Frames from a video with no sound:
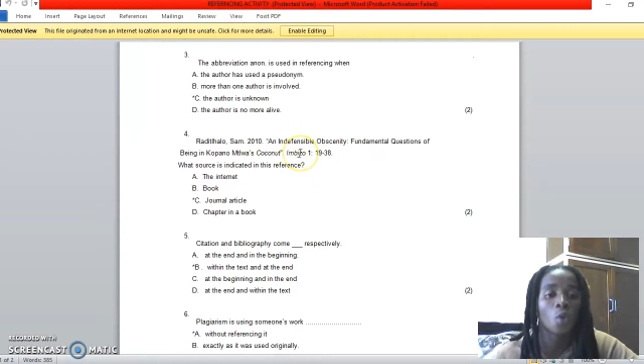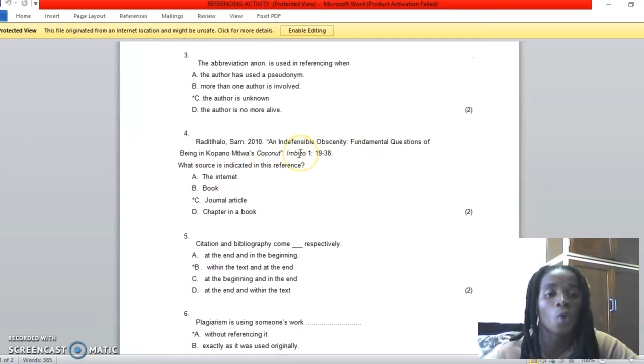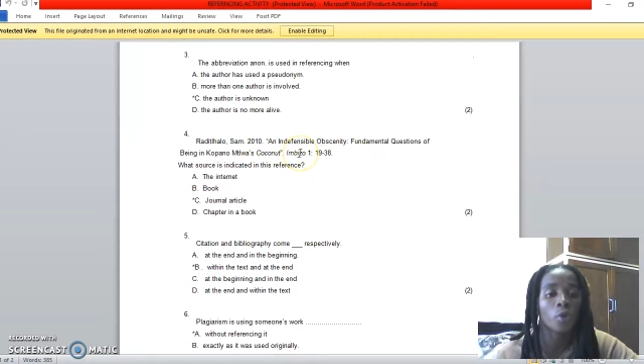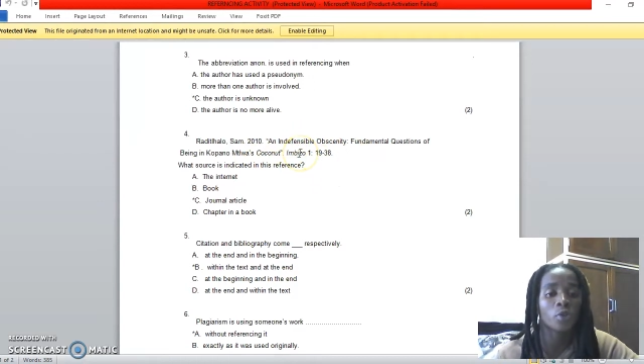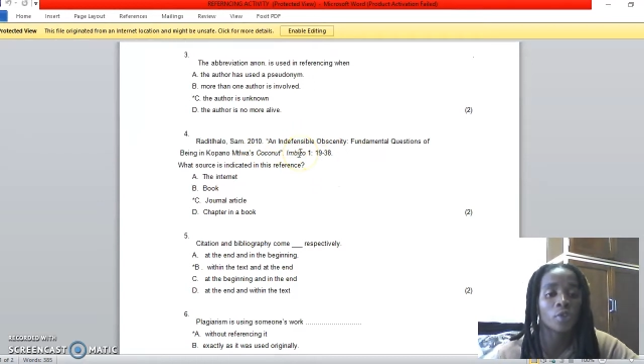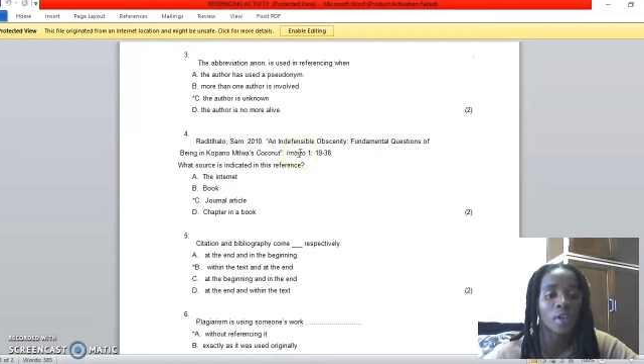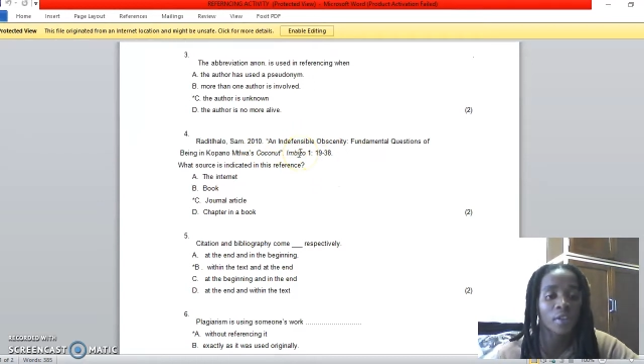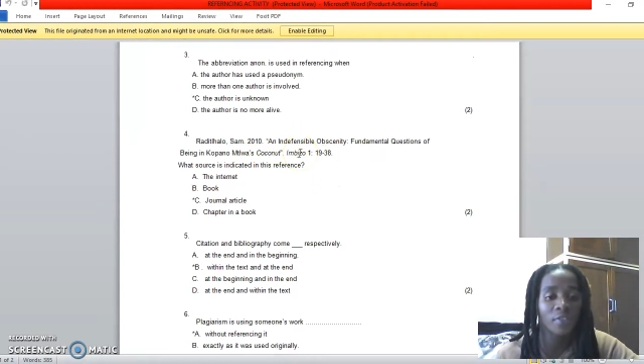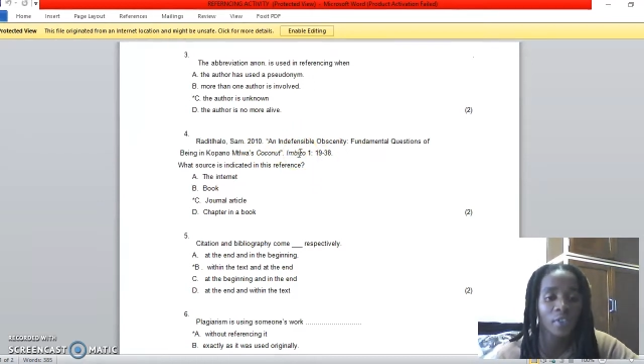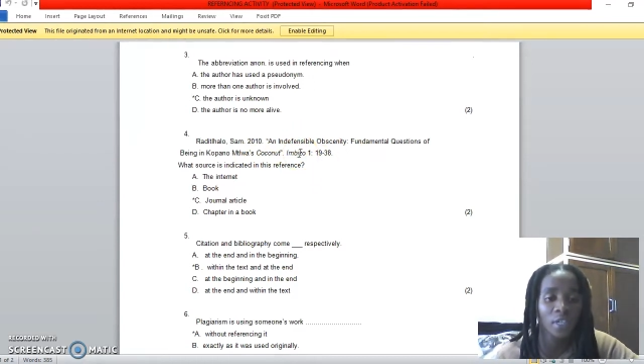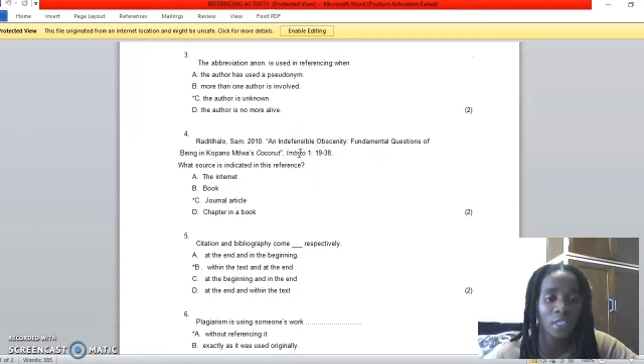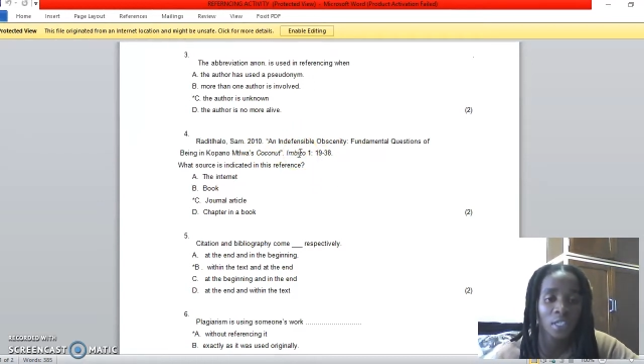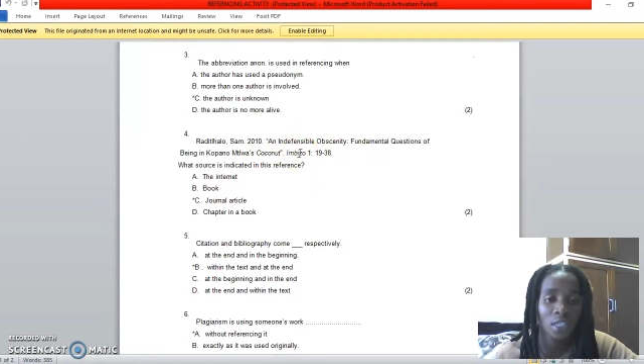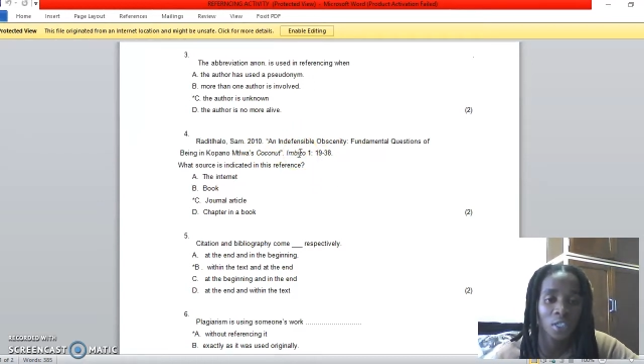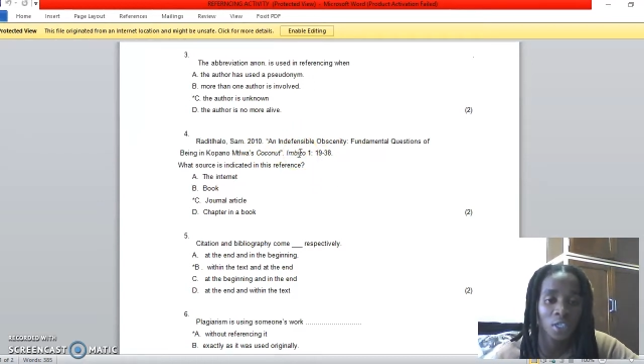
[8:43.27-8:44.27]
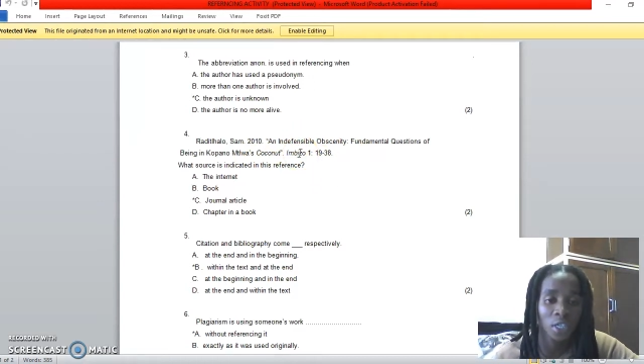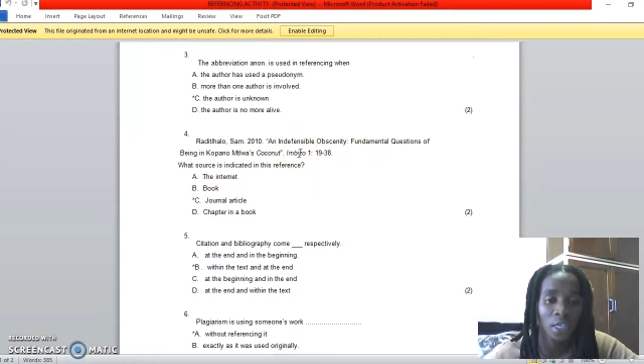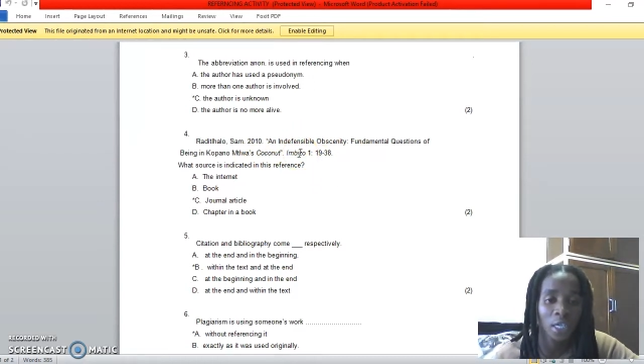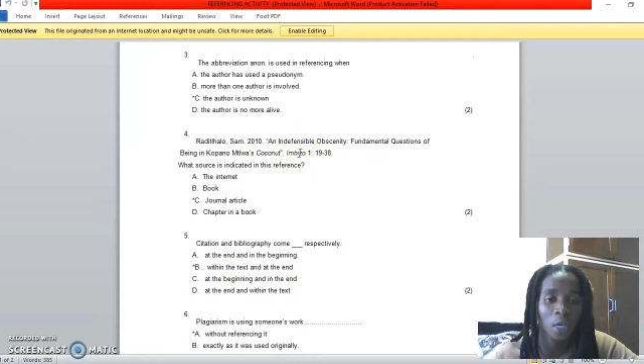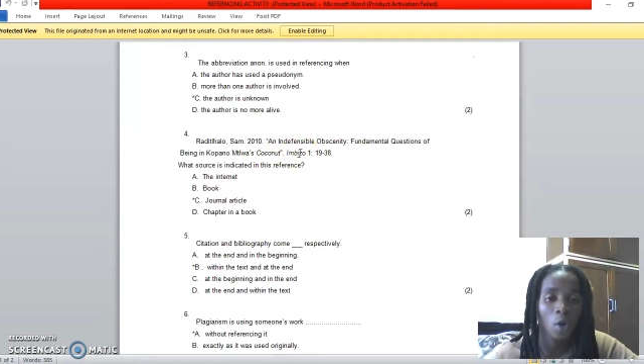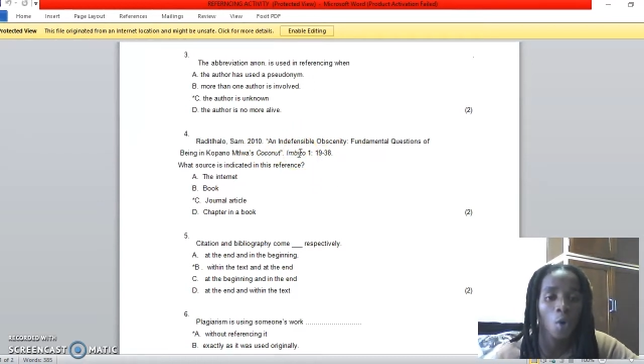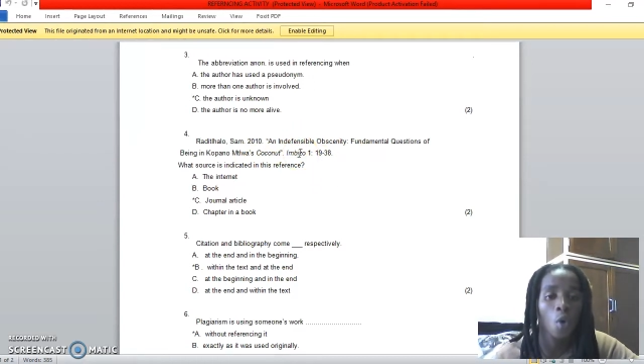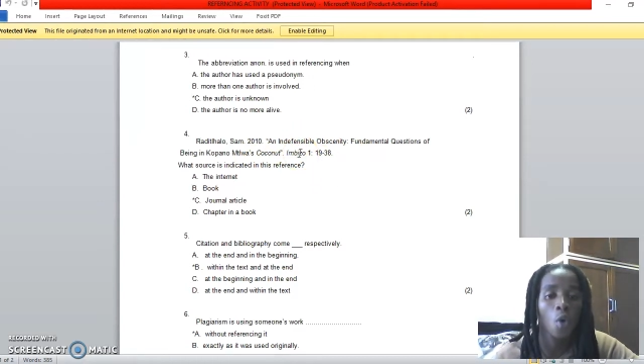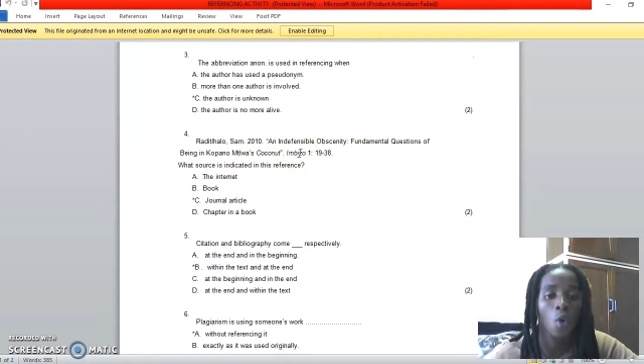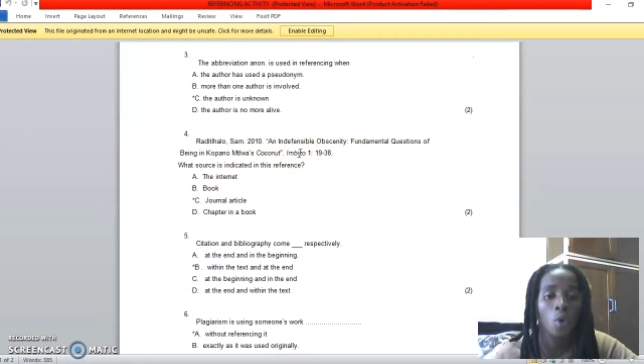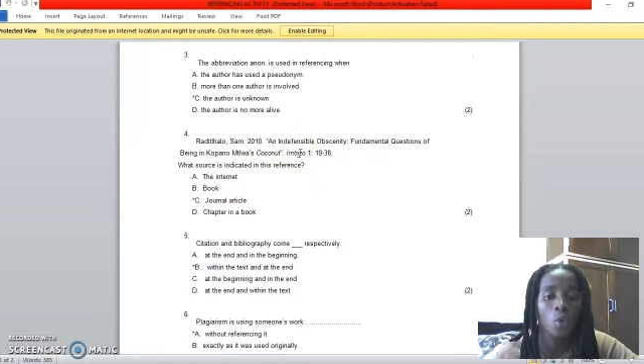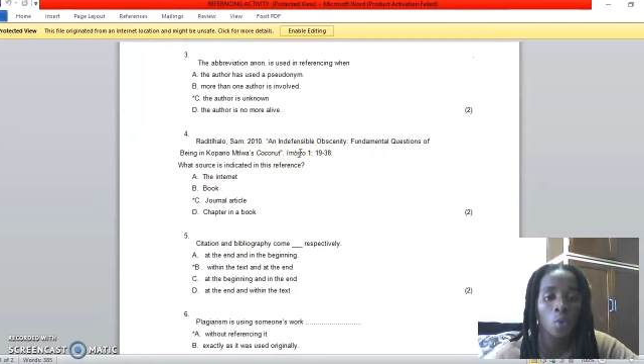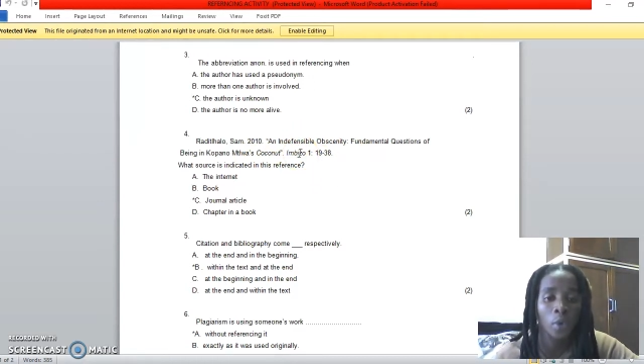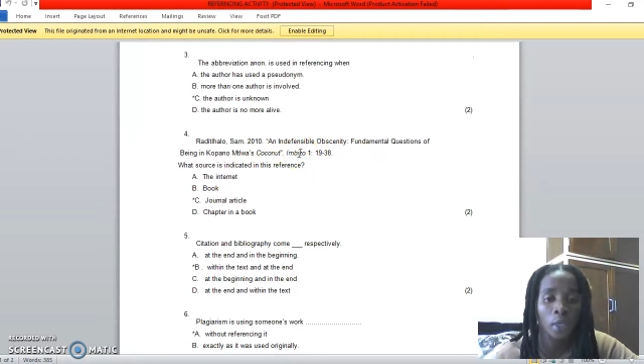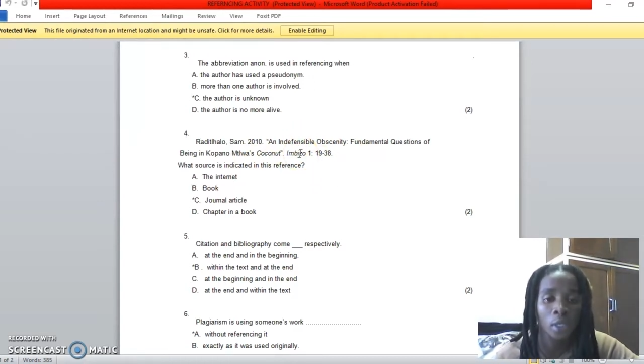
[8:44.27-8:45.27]
When you reference a journal,
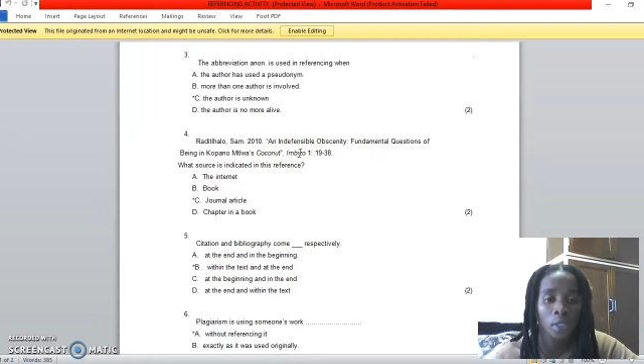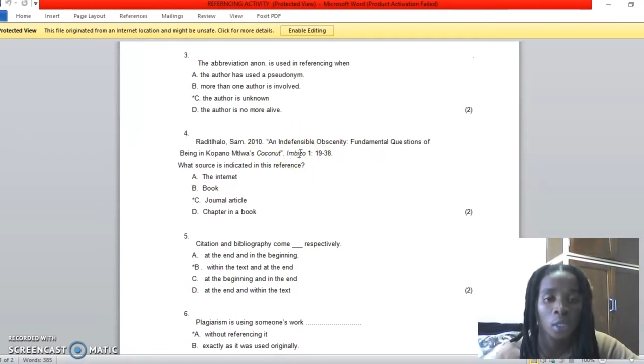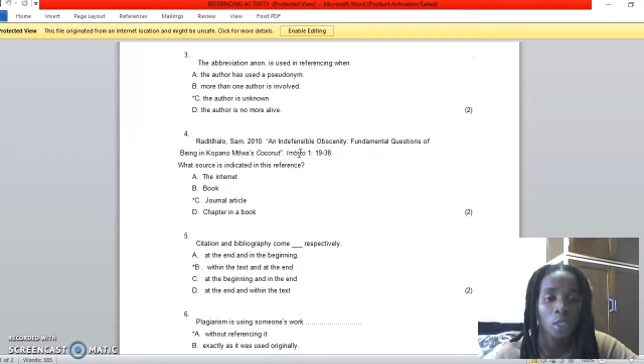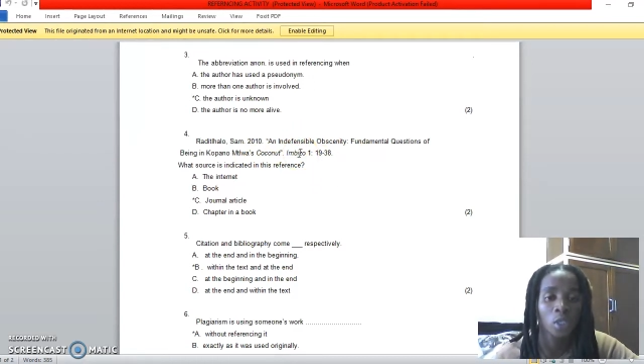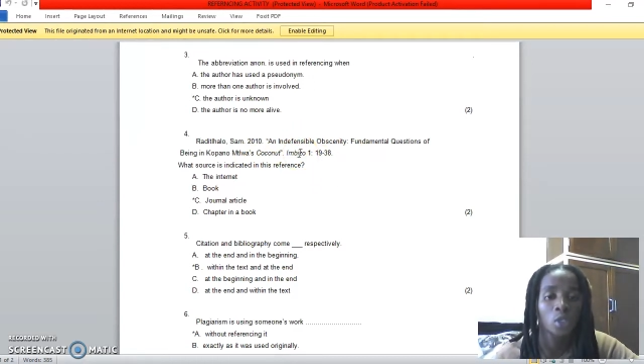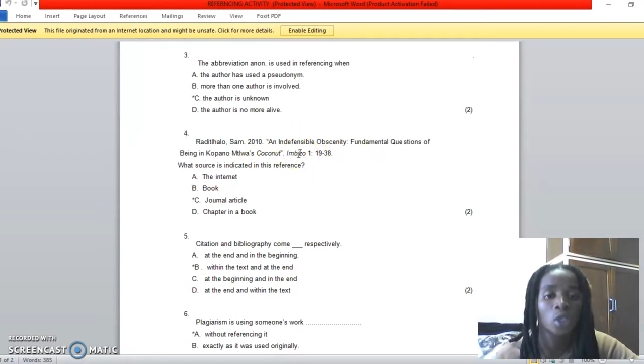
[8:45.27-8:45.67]
always